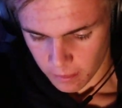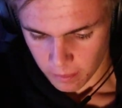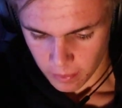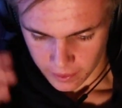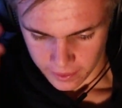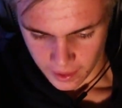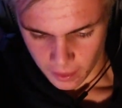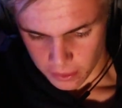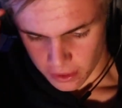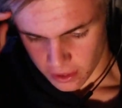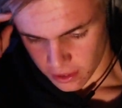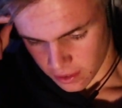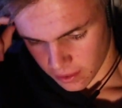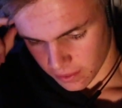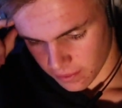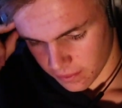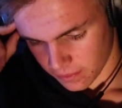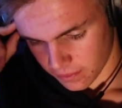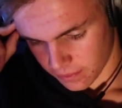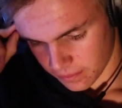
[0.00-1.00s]
But that was
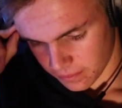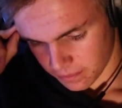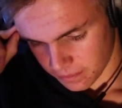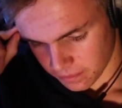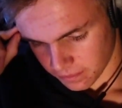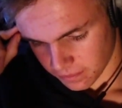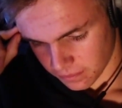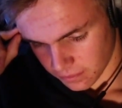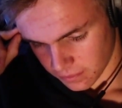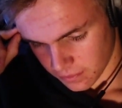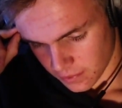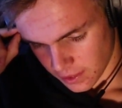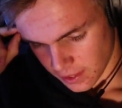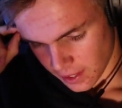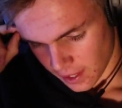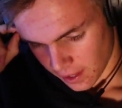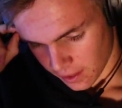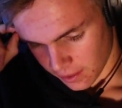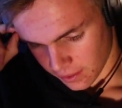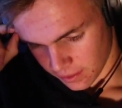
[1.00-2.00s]

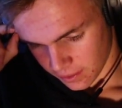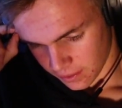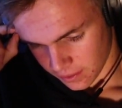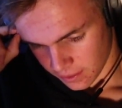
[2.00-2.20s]
sad.